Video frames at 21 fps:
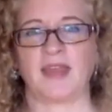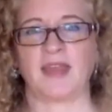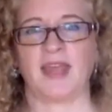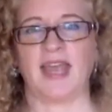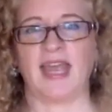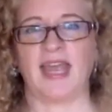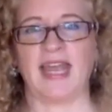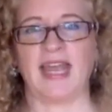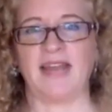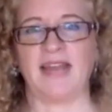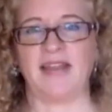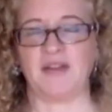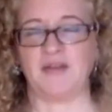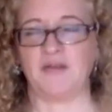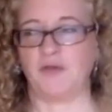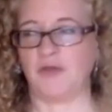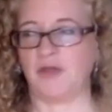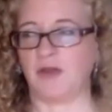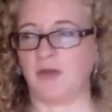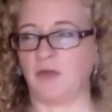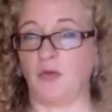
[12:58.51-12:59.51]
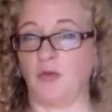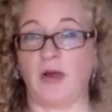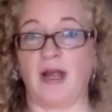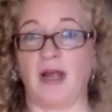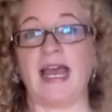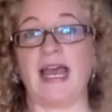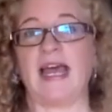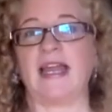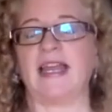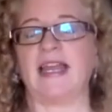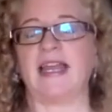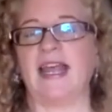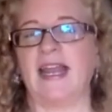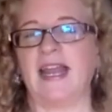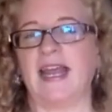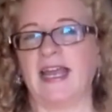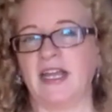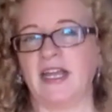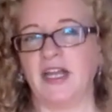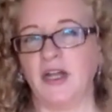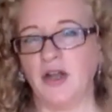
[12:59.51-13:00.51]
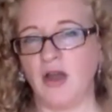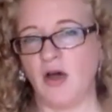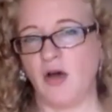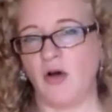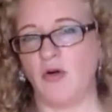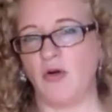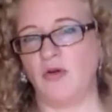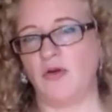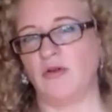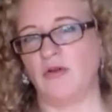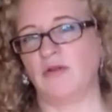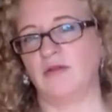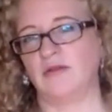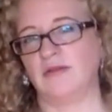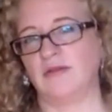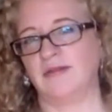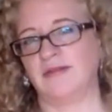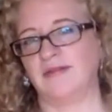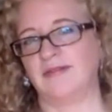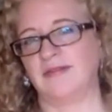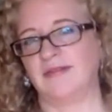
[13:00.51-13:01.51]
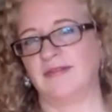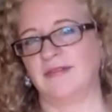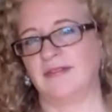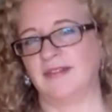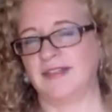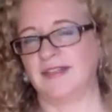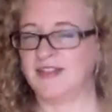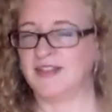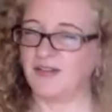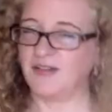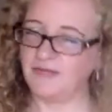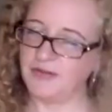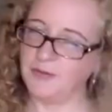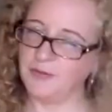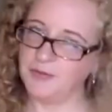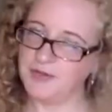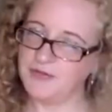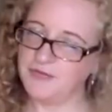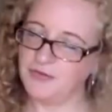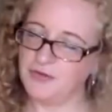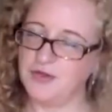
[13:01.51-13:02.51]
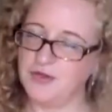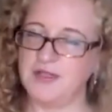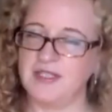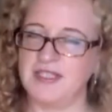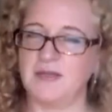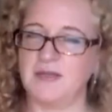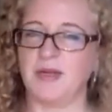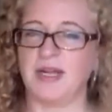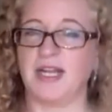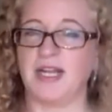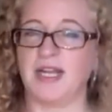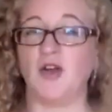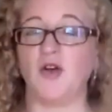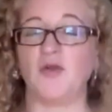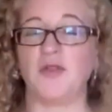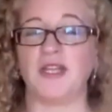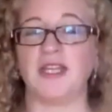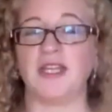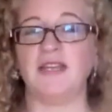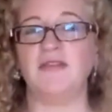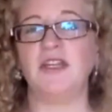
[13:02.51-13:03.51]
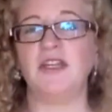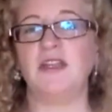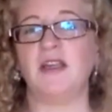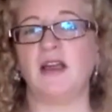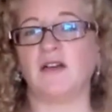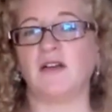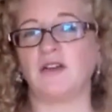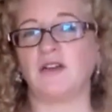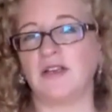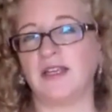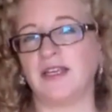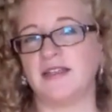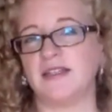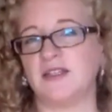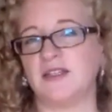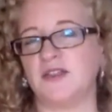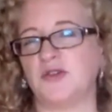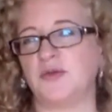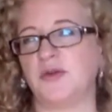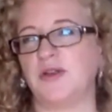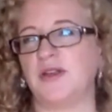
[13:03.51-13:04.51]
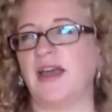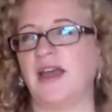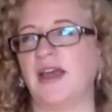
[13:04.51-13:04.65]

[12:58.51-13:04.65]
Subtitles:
And therefore they were right at it. And I know it's not filmed for you to see, but I know that even younger kids, you know, where you